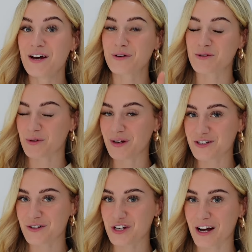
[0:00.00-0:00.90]
which BUNAC
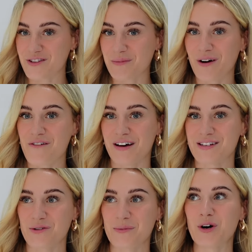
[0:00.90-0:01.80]
do actually have some hiring
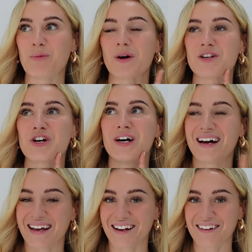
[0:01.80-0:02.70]
fairs coming up, which
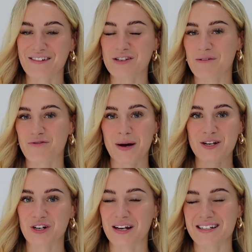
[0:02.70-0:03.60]
again I'll leave some
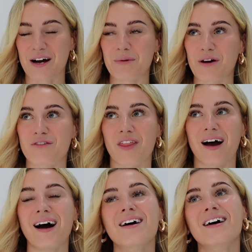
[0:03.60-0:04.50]
information linked down below for
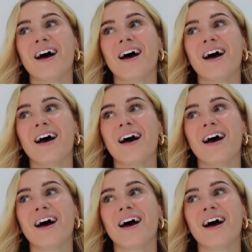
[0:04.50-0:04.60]
that.